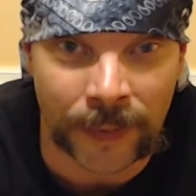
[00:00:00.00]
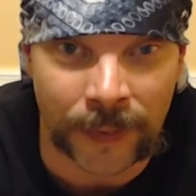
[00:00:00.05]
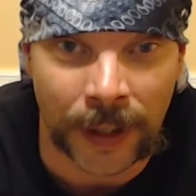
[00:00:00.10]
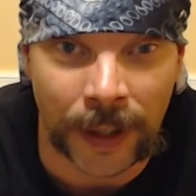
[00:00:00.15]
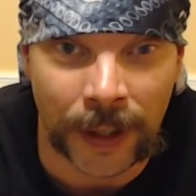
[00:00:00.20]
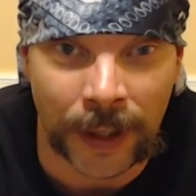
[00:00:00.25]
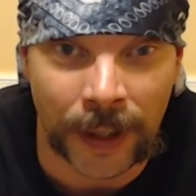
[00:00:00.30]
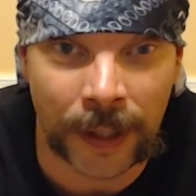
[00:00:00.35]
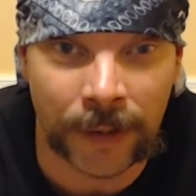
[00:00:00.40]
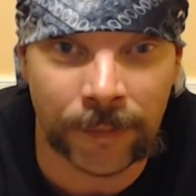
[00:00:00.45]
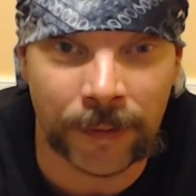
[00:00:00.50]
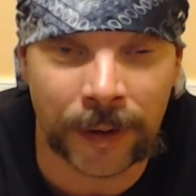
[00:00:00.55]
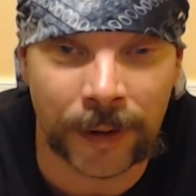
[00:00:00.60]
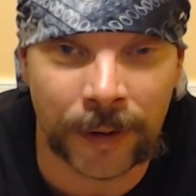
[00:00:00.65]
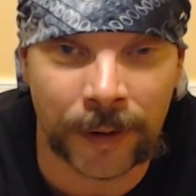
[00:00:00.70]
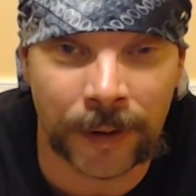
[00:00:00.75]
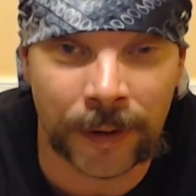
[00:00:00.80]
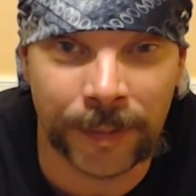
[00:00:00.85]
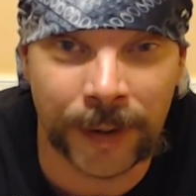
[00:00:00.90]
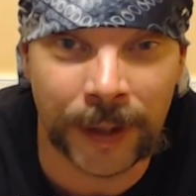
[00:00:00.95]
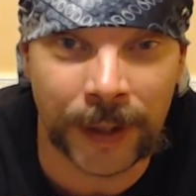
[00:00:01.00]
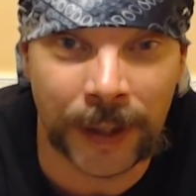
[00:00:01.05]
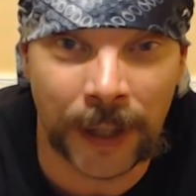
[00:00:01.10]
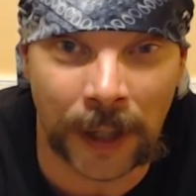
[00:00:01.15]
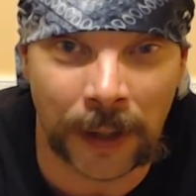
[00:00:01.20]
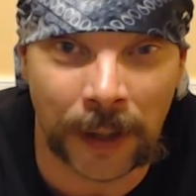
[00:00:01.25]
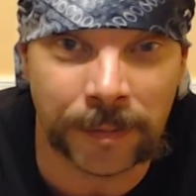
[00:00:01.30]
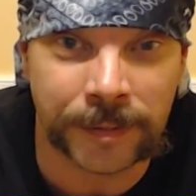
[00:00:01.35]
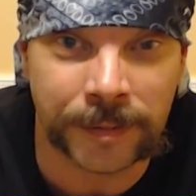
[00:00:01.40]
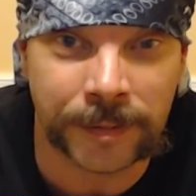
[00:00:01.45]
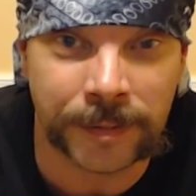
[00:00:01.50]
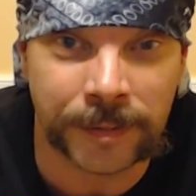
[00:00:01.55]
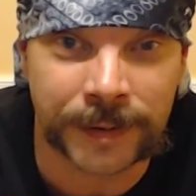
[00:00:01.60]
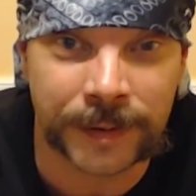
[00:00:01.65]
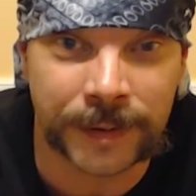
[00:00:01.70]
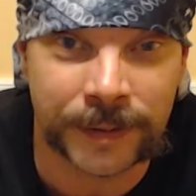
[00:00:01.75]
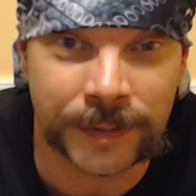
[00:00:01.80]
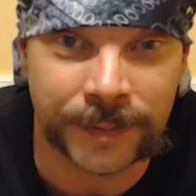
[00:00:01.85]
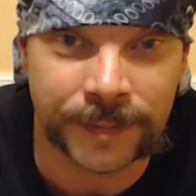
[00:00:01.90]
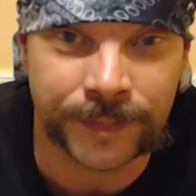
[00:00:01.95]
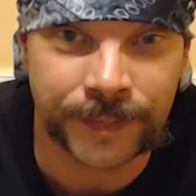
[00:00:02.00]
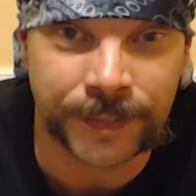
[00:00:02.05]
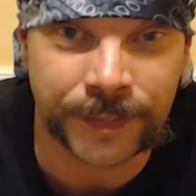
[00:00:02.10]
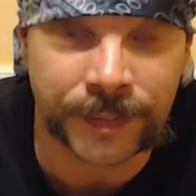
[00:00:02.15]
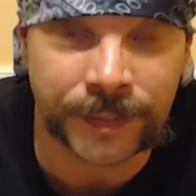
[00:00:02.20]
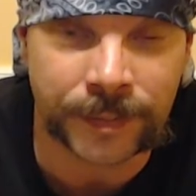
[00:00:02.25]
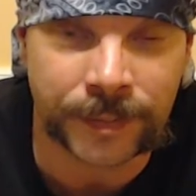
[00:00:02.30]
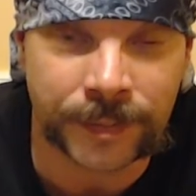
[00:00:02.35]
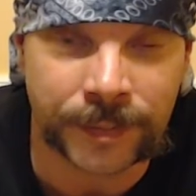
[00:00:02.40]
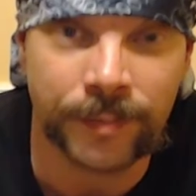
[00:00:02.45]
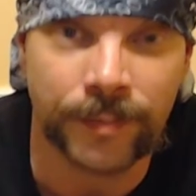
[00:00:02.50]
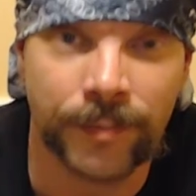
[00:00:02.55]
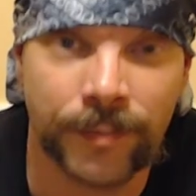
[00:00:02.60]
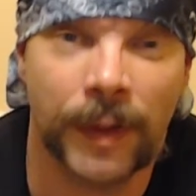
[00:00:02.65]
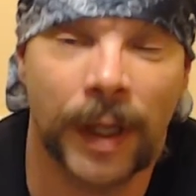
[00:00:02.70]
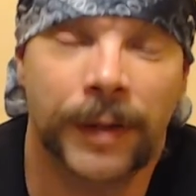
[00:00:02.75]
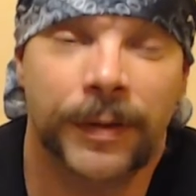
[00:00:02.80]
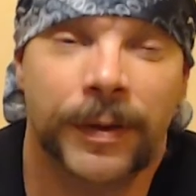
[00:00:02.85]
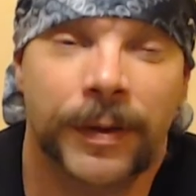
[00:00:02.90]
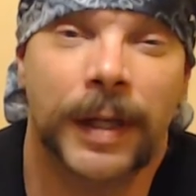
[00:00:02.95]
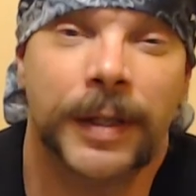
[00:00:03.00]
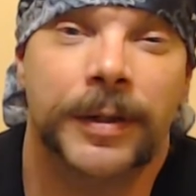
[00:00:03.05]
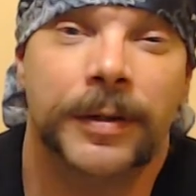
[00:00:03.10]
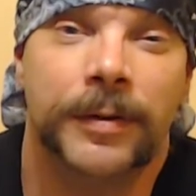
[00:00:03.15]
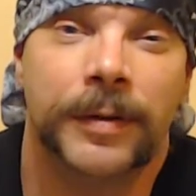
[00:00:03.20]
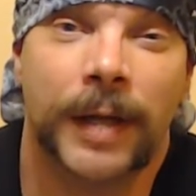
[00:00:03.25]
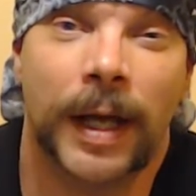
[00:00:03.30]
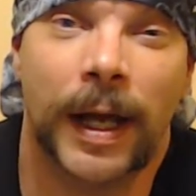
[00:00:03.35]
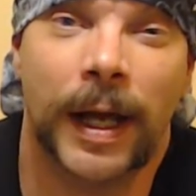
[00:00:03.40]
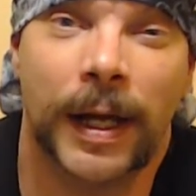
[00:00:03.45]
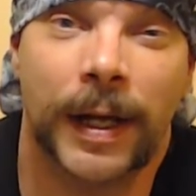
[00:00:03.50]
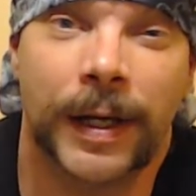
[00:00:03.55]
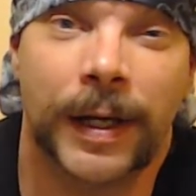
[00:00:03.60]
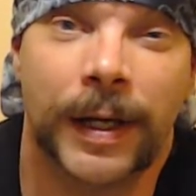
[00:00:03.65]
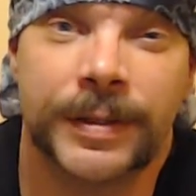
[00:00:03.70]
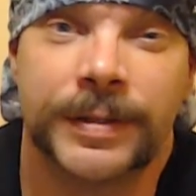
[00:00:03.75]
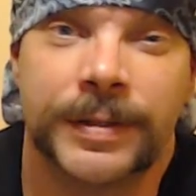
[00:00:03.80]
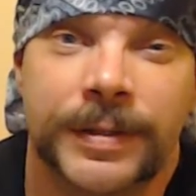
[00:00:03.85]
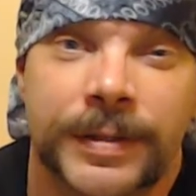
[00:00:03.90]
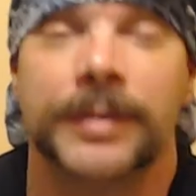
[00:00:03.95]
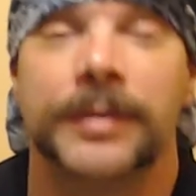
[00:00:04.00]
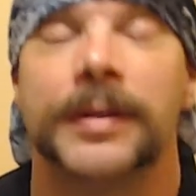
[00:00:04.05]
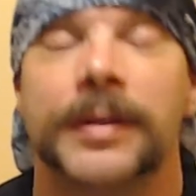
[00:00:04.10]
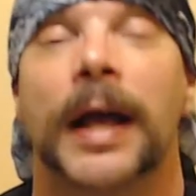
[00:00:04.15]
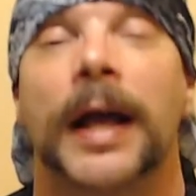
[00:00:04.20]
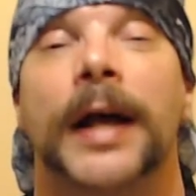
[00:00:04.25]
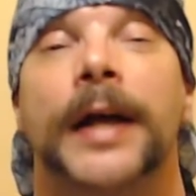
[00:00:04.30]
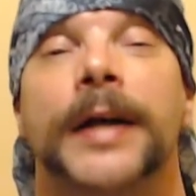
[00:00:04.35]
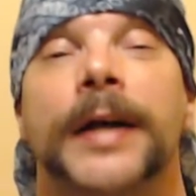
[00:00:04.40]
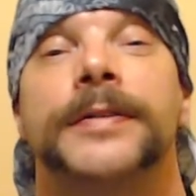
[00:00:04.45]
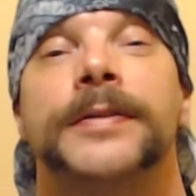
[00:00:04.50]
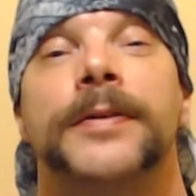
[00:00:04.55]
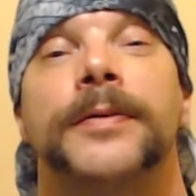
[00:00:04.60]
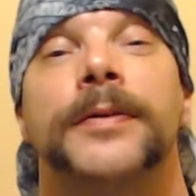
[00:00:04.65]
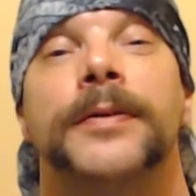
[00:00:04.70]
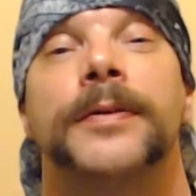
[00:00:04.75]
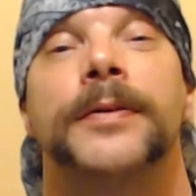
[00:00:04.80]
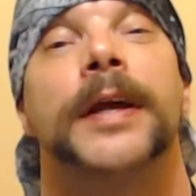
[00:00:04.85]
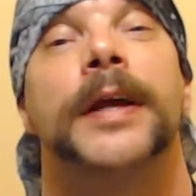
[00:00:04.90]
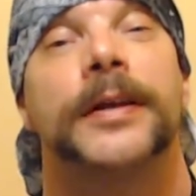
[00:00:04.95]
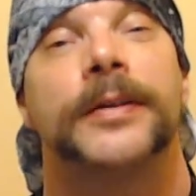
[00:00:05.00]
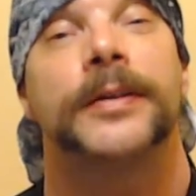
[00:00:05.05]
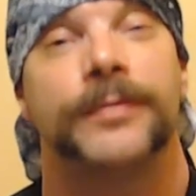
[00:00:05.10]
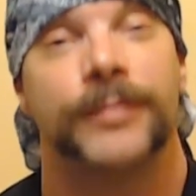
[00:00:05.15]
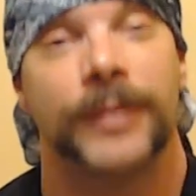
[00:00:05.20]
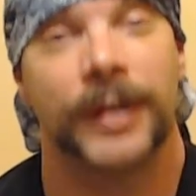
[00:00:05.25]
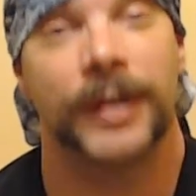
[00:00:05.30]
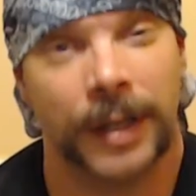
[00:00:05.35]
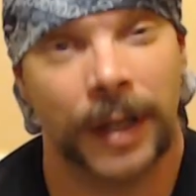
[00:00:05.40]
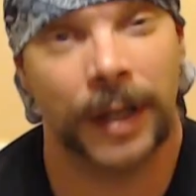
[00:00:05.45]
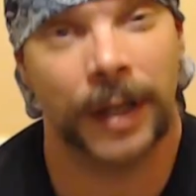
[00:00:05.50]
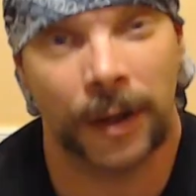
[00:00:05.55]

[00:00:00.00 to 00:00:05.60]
Every little bit helps. Thank you guys. See you guys on the next video.